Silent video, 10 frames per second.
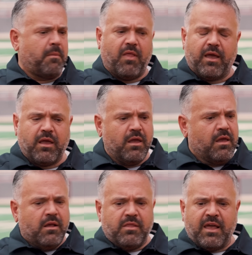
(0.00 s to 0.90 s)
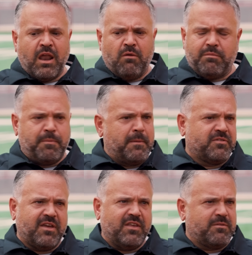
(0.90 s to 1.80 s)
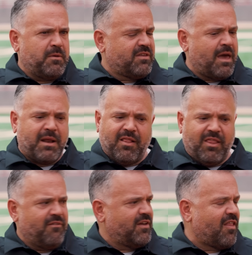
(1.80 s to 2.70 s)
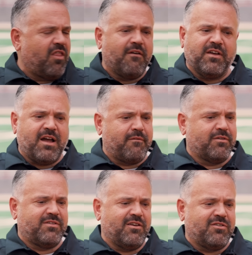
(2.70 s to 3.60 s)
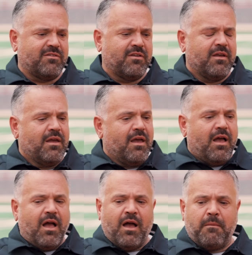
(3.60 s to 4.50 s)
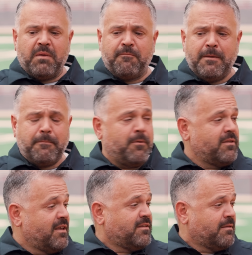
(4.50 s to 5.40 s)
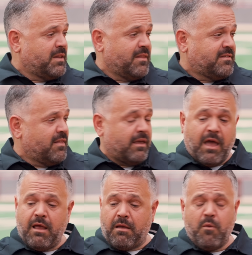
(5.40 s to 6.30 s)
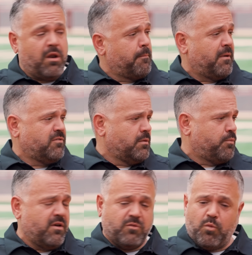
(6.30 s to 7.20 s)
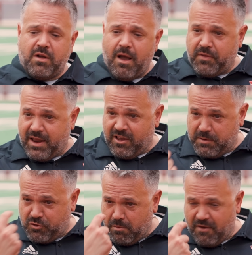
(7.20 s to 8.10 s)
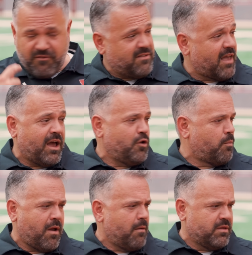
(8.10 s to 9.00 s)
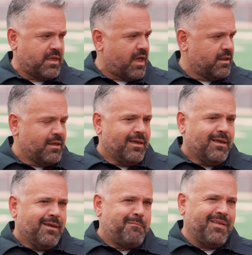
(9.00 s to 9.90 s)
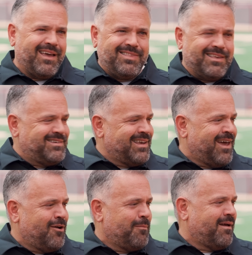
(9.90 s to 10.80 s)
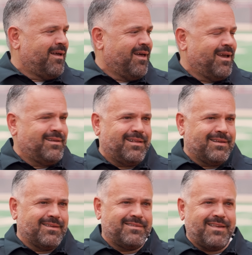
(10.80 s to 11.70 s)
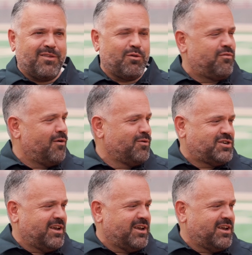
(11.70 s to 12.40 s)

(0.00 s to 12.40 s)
about like. Like, I don't, people say things to me all the time, and I love it. I love the conversations. Um, and if people want to say something, they say, like, I, I went on the bus with the boys, and Will Compton asked me to my face. I got no problem with that. But like the chatter behind, like the sotto voce,